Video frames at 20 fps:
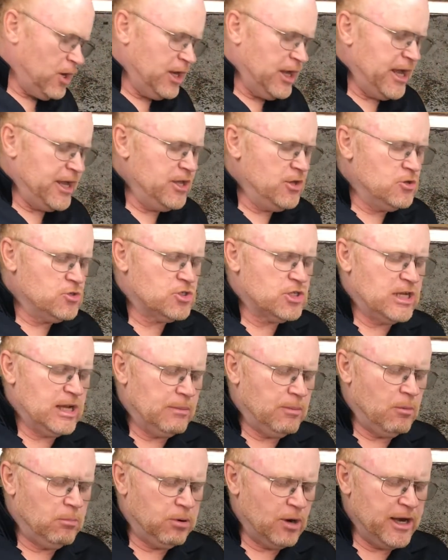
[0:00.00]
I use the
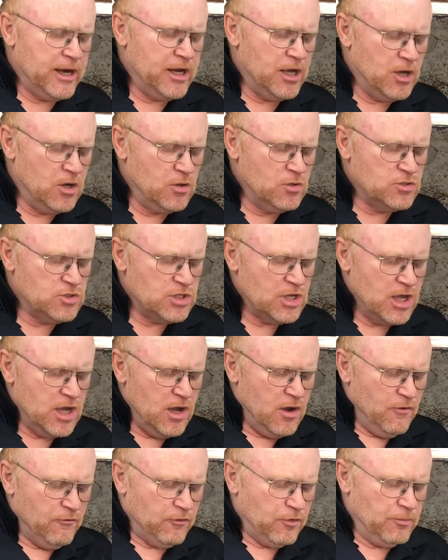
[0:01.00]
double braid hose
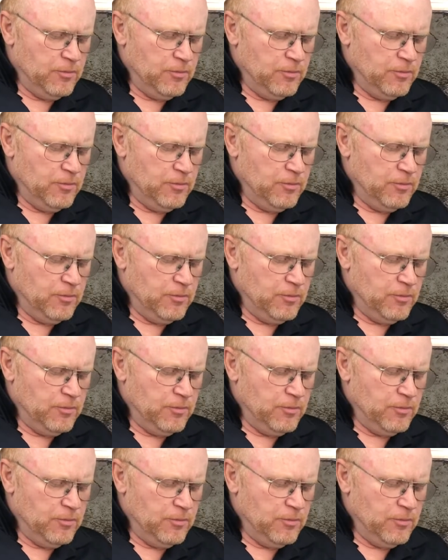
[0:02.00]
for